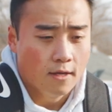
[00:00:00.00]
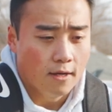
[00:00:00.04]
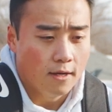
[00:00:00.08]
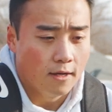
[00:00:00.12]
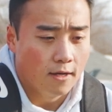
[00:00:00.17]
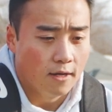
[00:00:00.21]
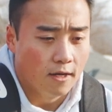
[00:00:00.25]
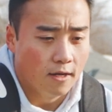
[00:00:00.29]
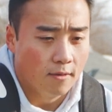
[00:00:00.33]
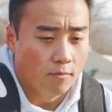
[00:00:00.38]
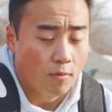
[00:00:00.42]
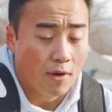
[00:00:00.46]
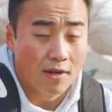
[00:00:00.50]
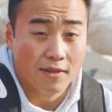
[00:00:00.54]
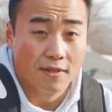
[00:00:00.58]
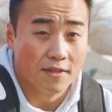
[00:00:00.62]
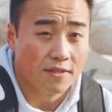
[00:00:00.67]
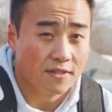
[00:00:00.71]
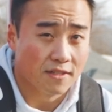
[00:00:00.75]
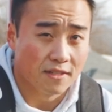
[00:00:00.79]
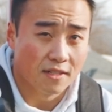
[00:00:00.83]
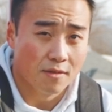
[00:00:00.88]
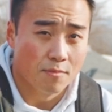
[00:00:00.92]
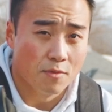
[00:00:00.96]
while
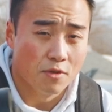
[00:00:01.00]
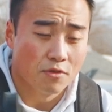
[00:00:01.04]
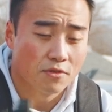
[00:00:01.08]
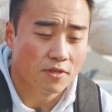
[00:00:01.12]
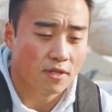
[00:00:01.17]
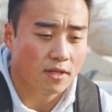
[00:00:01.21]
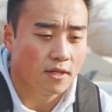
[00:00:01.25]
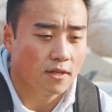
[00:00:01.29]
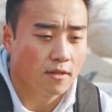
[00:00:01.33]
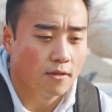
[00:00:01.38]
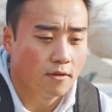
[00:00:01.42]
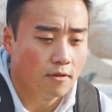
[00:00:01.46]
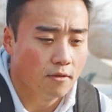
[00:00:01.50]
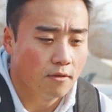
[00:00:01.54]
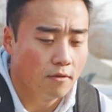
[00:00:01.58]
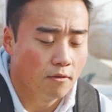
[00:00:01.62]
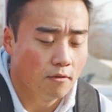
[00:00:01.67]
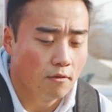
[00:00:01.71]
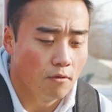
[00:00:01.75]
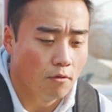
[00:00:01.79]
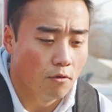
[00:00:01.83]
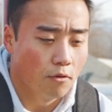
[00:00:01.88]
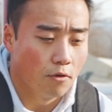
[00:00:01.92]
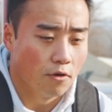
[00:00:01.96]
listening to music,
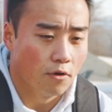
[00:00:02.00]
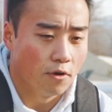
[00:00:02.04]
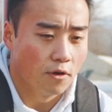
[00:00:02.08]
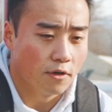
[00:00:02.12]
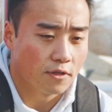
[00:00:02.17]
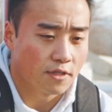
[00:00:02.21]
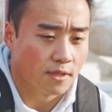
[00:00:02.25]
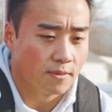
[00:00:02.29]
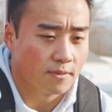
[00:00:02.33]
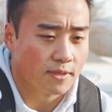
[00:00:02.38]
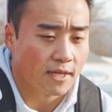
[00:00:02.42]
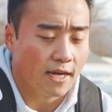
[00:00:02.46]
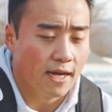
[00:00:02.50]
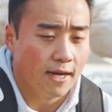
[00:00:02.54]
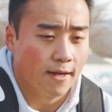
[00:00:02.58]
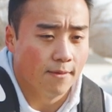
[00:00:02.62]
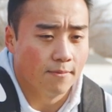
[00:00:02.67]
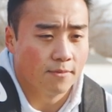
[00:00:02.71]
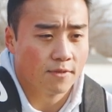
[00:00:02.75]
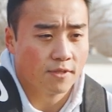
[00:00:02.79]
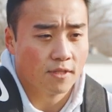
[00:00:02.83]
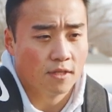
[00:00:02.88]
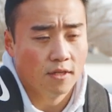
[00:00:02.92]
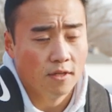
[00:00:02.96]
or
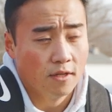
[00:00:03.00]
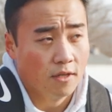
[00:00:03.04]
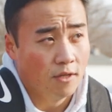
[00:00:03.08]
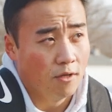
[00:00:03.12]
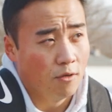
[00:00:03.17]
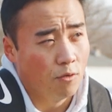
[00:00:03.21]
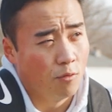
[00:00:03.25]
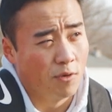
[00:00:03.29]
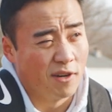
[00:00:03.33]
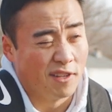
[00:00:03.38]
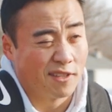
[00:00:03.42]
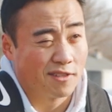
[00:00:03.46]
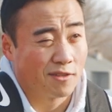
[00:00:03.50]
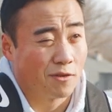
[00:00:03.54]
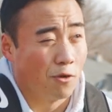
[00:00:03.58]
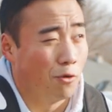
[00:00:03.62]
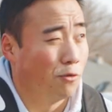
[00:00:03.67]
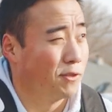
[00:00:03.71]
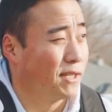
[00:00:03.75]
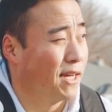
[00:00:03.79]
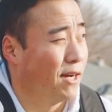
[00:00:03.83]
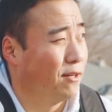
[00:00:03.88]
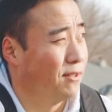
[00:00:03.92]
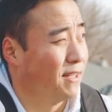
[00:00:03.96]
sometimes when it's
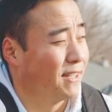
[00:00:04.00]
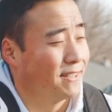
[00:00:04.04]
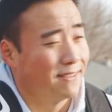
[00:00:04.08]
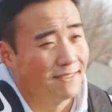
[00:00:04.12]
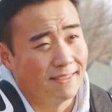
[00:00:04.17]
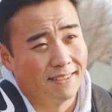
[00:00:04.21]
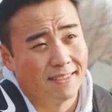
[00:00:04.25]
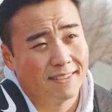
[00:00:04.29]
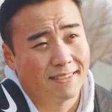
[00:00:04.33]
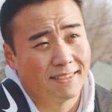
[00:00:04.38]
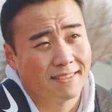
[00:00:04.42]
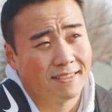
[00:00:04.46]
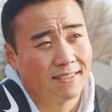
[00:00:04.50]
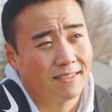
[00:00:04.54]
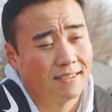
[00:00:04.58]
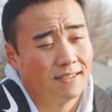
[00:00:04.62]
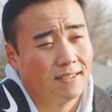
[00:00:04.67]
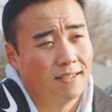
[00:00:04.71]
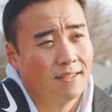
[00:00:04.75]
cold out like this,